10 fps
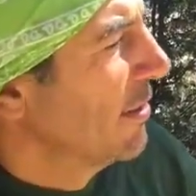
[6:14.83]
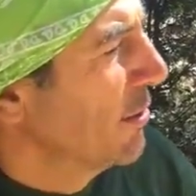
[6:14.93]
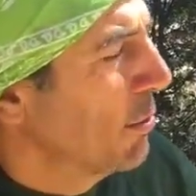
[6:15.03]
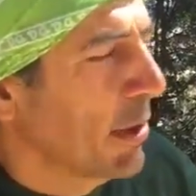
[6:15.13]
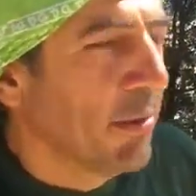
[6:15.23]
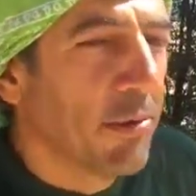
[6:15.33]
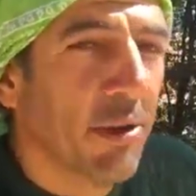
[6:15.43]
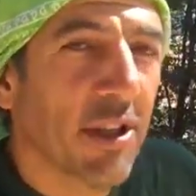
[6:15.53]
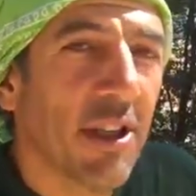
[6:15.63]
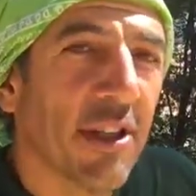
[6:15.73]
So maybe
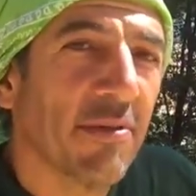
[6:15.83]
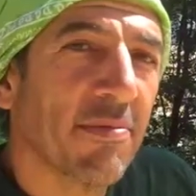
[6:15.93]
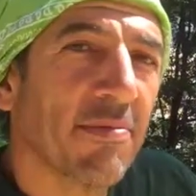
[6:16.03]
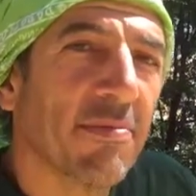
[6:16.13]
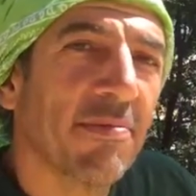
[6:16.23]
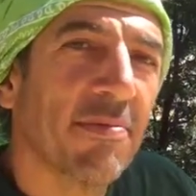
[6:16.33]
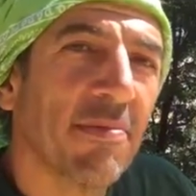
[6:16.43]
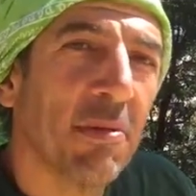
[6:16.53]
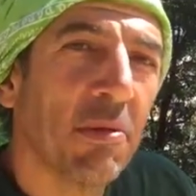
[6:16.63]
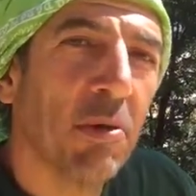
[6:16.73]
we'll get it.
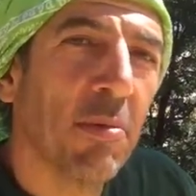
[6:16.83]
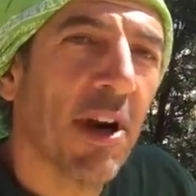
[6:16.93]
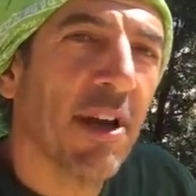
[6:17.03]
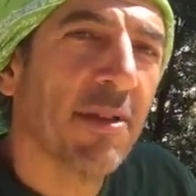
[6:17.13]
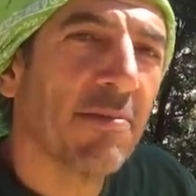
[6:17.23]
Maybe we'll buy it.